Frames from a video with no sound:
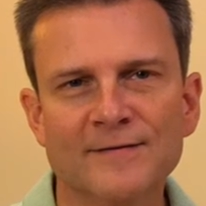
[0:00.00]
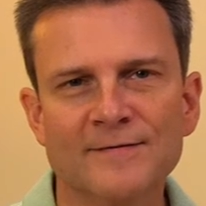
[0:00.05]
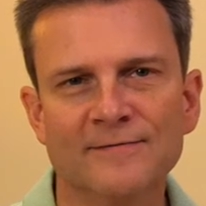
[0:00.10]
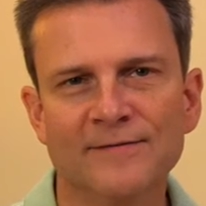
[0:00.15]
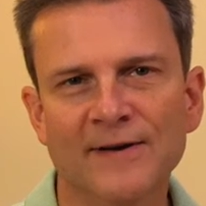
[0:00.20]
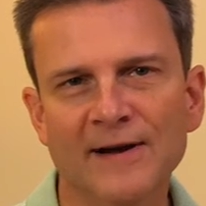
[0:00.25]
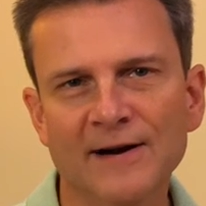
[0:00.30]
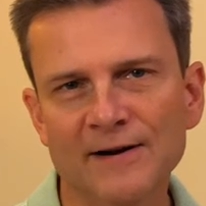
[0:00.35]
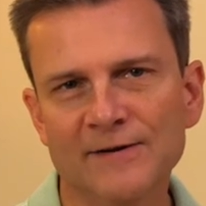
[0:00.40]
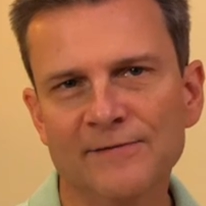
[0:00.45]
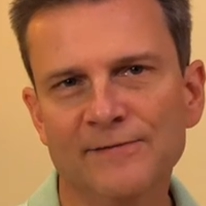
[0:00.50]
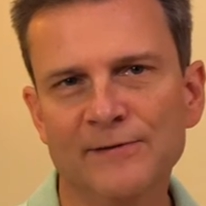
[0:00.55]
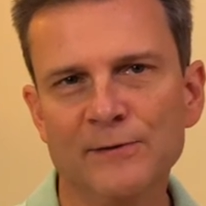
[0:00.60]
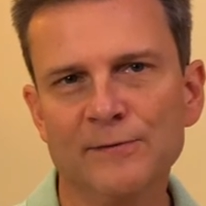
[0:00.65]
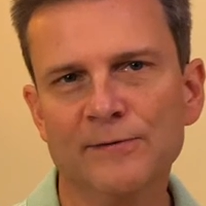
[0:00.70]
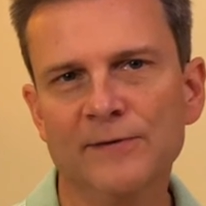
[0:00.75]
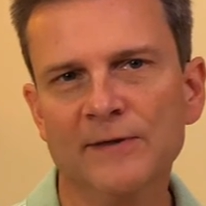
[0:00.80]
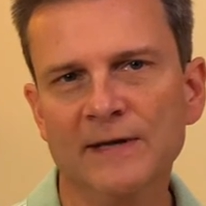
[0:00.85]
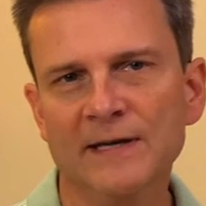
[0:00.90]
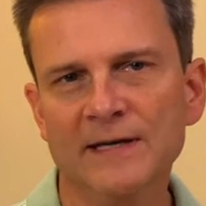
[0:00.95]
Very
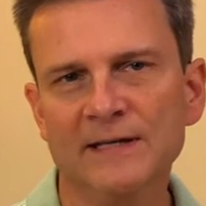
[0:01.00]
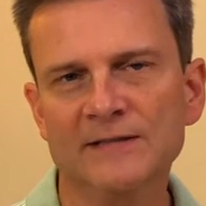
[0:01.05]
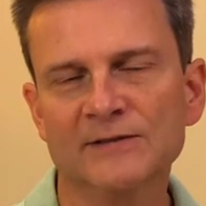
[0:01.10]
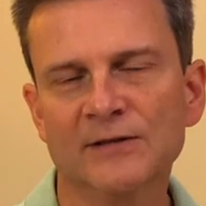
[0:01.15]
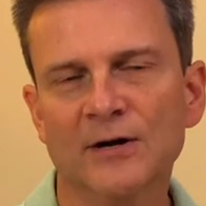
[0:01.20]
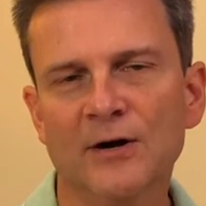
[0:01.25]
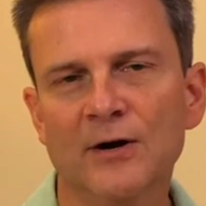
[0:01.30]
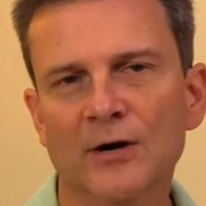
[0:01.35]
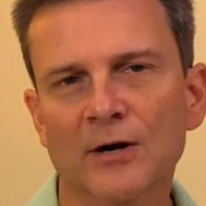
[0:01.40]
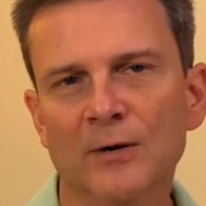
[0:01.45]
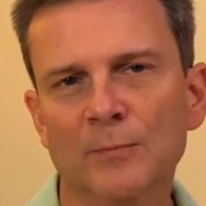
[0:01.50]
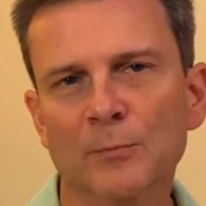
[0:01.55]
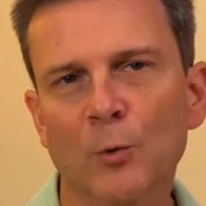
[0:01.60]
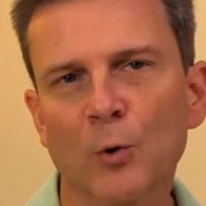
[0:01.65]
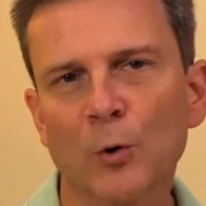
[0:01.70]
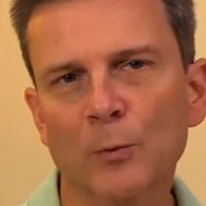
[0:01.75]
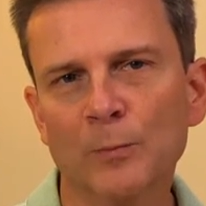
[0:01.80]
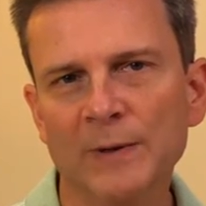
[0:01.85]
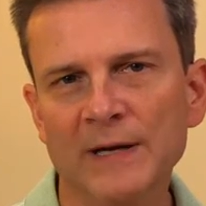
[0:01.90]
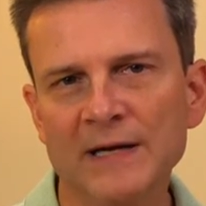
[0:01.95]
few things are
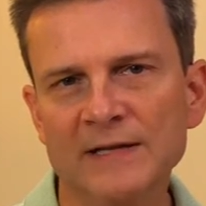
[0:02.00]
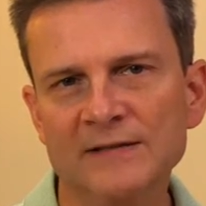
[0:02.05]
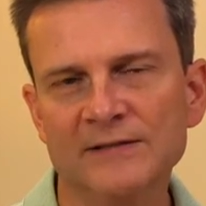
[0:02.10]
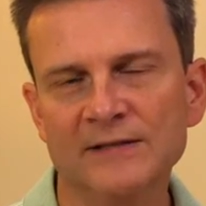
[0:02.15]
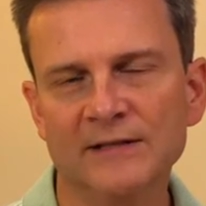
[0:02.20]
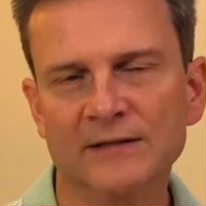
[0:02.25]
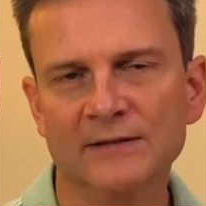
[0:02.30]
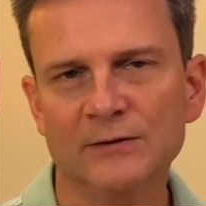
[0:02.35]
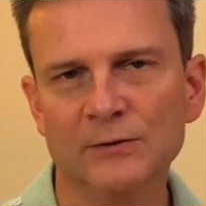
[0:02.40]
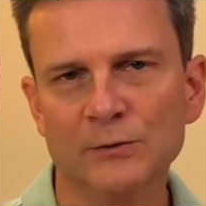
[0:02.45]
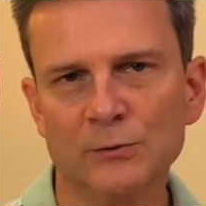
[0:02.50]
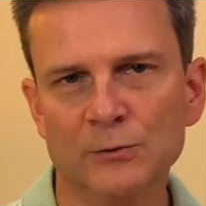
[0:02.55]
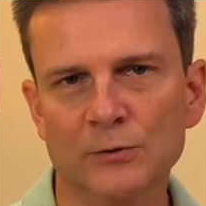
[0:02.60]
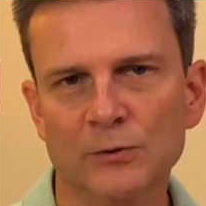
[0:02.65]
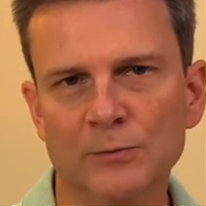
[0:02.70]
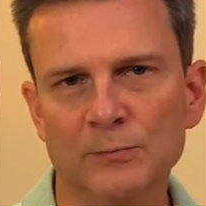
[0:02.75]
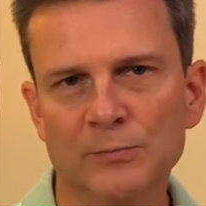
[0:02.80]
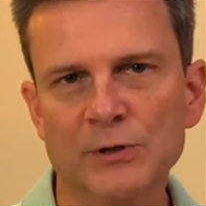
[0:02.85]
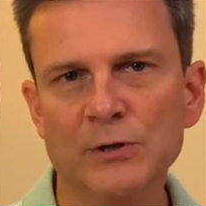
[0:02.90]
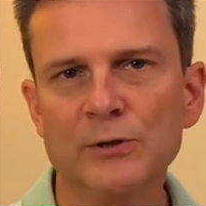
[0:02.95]
more basic to
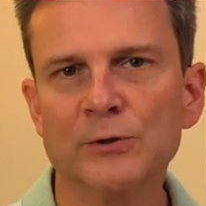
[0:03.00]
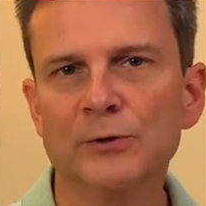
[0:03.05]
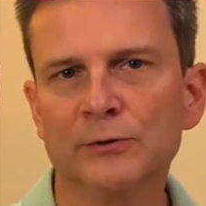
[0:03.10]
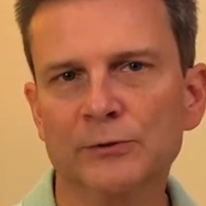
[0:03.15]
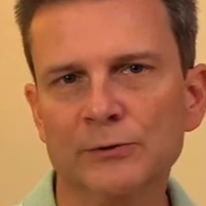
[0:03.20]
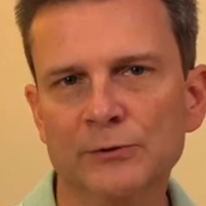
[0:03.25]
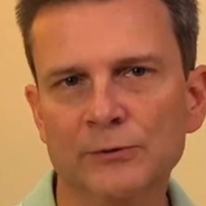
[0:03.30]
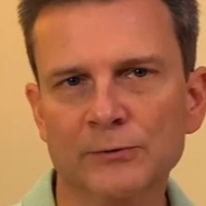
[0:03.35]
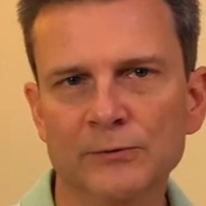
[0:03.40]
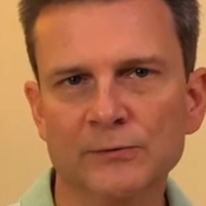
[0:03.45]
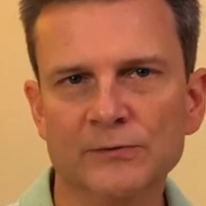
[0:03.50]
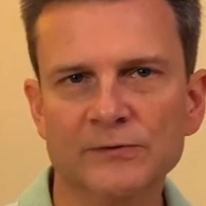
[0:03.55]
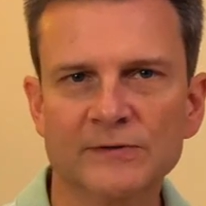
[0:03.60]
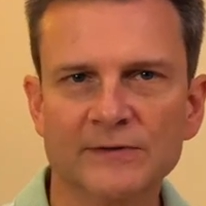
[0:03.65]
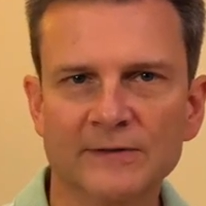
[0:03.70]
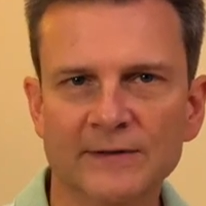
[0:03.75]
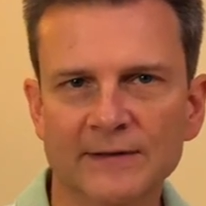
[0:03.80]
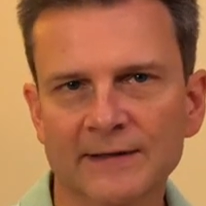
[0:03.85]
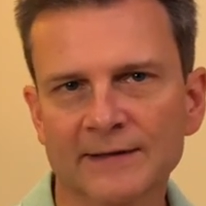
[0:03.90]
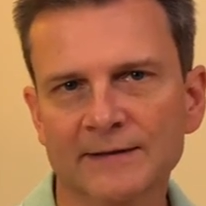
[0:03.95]
computer use
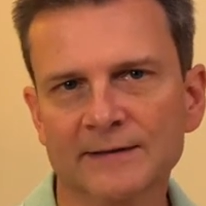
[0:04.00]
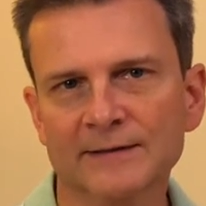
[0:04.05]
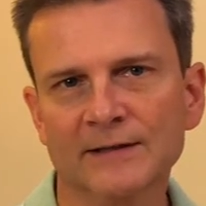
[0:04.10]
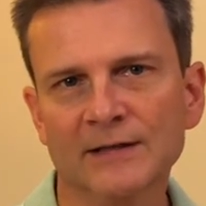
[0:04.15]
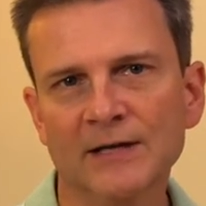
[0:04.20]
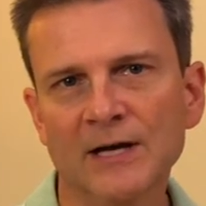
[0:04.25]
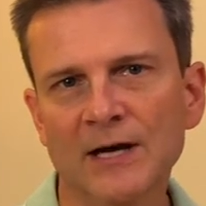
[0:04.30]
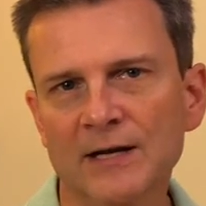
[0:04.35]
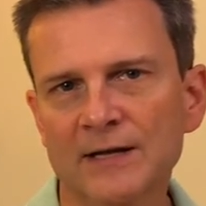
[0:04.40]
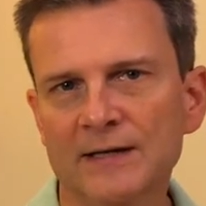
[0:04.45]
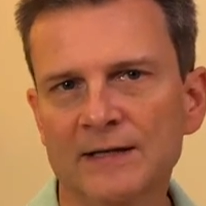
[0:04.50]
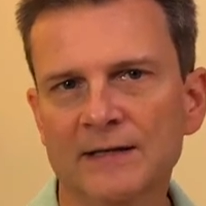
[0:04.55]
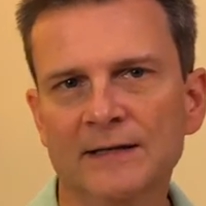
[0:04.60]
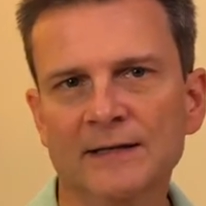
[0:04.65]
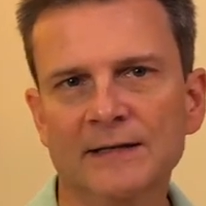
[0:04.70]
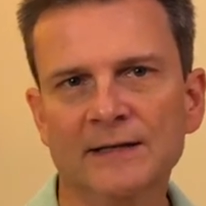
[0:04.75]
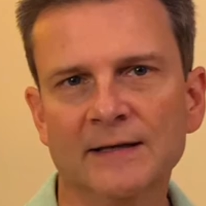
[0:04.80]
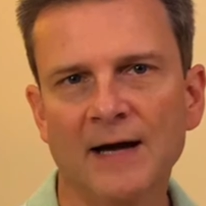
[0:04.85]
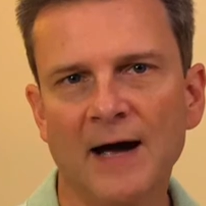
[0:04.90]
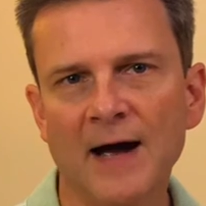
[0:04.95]
than
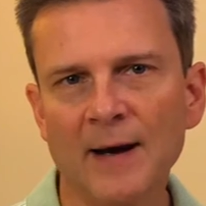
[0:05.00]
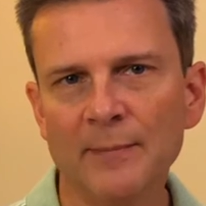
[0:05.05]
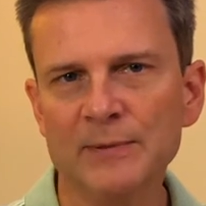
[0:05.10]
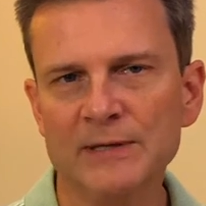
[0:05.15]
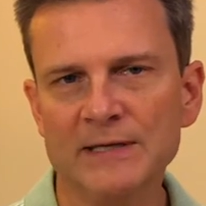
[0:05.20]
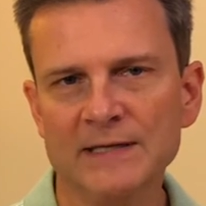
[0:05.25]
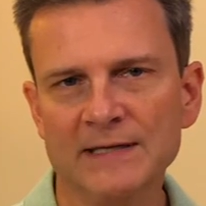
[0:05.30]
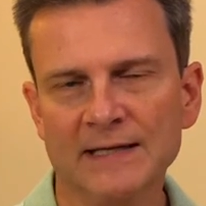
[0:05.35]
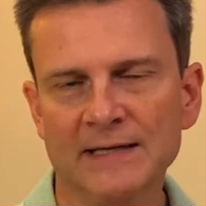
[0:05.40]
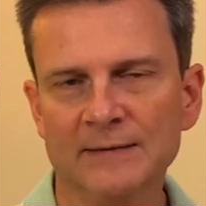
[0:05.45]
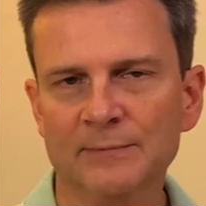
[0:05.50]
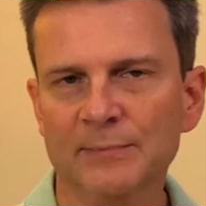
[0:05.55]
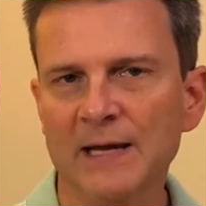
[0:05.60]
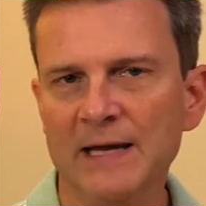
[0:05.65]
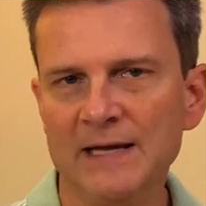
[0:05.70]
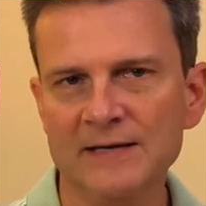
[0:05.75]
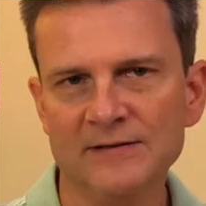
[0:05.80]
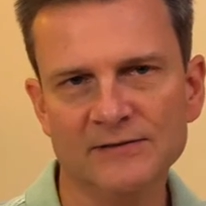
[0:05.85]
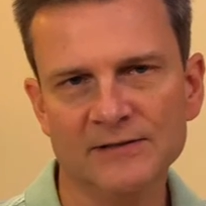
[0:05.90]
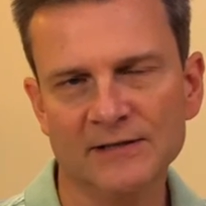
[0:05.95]
cutting, copying, and
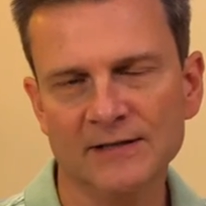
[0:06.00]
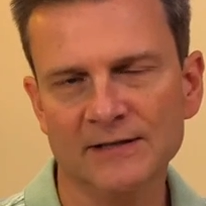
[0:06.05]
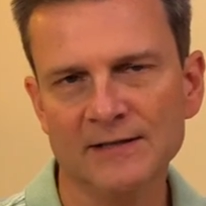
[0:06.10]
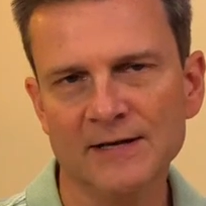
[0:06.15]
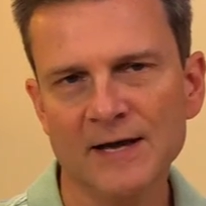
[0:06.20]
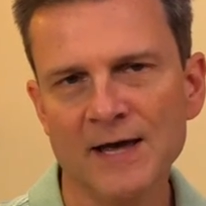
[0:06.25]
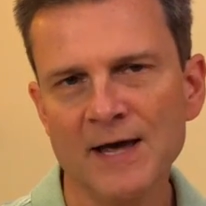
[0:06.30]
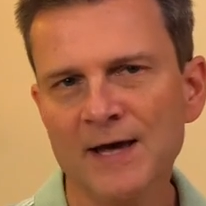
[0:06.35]
pasting.